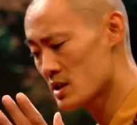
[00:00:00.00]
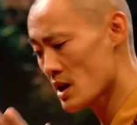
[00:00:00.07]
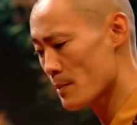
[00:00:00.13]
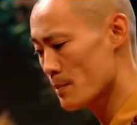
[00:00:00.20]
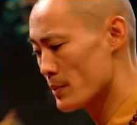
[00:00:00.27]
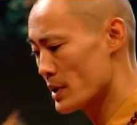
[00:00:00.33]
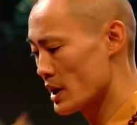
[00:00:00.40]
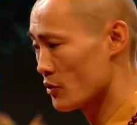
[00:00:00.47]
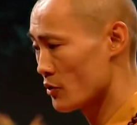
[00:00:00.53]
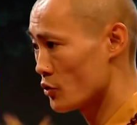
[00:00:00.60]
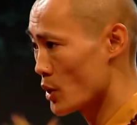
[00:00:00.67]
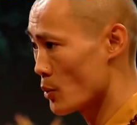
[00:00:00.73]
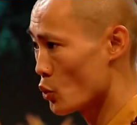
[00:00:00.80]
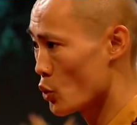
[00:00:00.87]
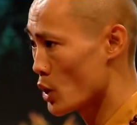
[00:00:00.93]
jumping
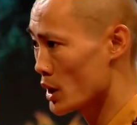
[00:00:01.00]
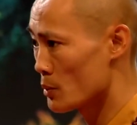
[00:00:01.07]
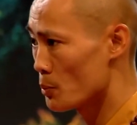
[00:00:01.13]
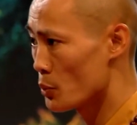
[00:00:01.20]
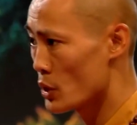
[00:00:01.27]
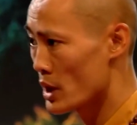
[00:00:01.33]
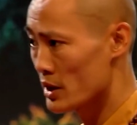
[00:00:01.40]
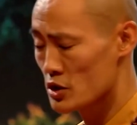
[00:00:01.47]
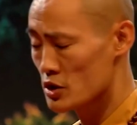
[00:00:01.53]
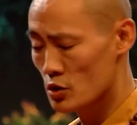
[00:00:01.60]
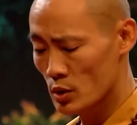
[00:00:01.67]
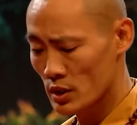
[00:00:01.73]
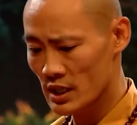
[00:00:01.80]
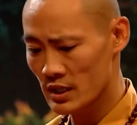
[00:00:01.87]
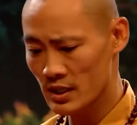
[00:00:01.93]
from one branch
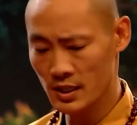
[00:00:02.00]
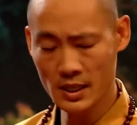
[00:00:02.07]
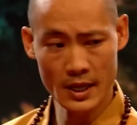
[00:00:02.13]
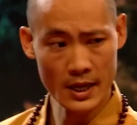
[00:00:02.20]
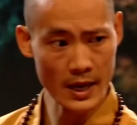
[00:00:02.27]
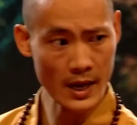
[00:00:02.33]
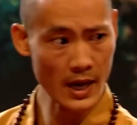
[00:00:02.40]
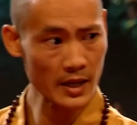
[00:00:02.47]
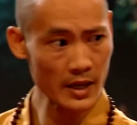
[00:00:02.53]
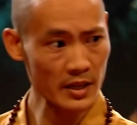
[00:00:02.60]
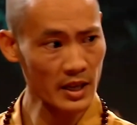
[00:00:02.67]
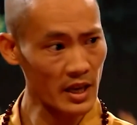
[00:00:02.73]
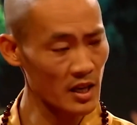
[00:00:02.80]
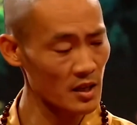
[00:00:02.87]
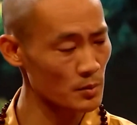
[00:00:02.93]
to another,
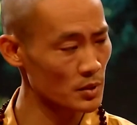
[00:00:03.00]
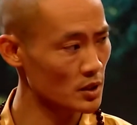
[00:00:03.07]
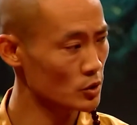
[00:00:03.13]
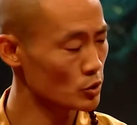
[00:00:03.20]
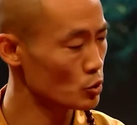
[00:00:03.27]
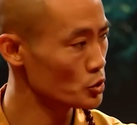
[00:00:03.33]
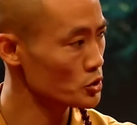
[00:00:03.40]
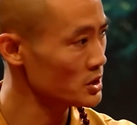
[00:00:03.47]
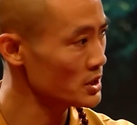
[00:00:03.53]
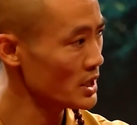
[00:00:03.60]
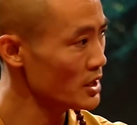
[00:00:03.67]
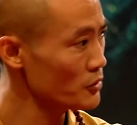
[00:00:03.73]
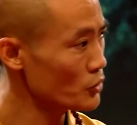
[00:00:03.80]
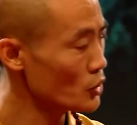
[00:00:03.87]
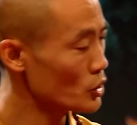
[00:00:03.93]
unable to
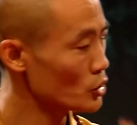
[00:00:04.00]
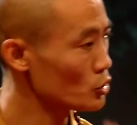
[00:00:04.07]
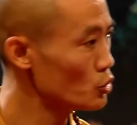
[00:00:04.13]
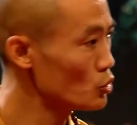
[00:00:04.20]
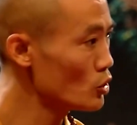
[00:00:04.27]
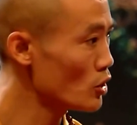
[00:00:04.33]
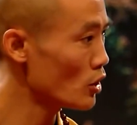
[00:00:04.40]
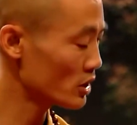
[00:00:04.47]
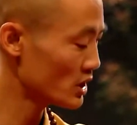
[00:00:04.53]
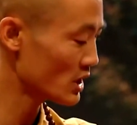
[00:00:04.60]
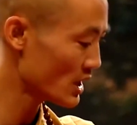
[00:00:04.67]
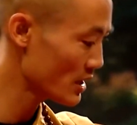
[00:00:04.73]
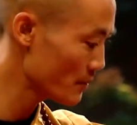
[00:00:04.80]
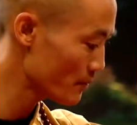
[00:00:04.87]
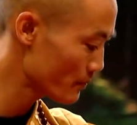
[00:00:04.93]
stay for a too long
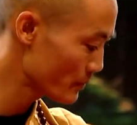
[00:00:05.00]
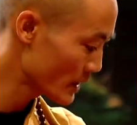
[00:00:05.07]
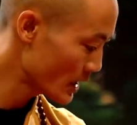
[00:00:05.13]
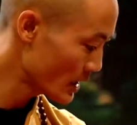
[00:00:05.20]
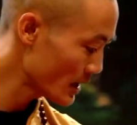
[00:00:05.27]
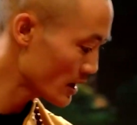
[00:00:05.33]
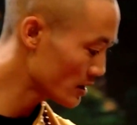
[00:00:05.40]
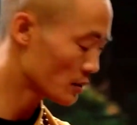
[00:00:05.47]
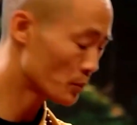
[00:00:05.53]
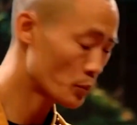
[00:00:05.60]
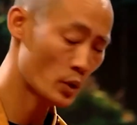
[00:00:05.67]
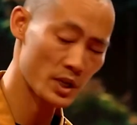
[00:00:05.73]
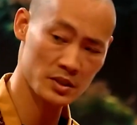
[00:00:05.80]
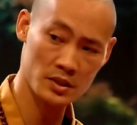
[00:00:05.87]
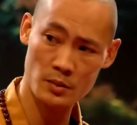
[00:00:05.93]
time at the
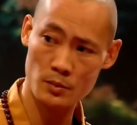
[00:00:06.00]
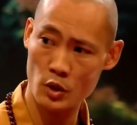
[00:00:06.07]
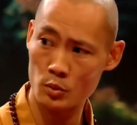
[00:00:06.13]
present